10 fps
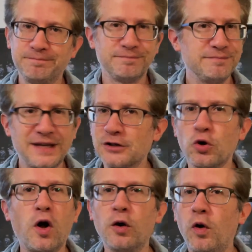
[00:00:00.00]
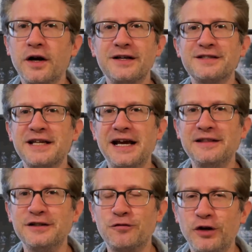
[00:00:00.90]
That's all I wanted to say in
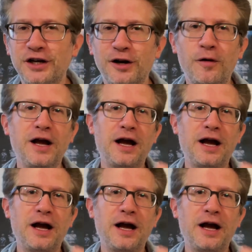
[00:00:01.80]
this video.